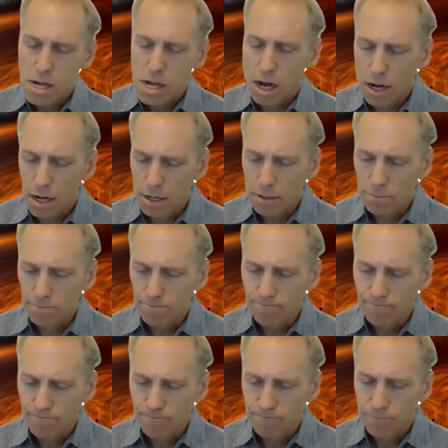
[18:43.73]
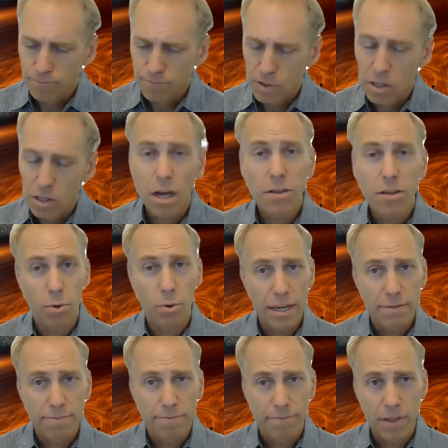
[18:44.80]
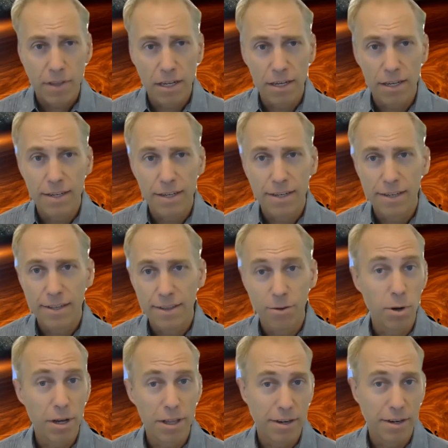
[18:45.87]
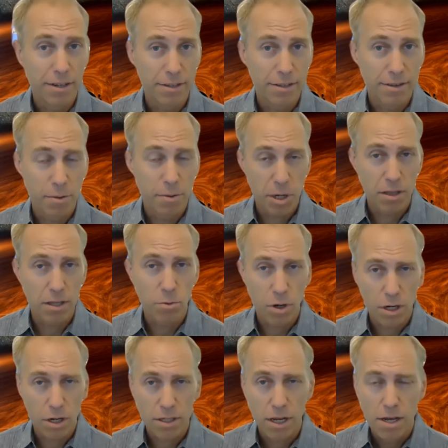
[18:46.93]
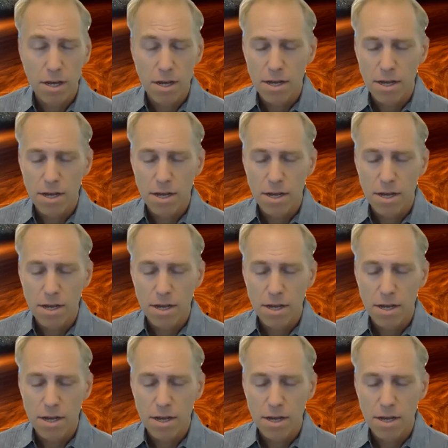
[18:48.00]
The other way, the way that it is typically worked,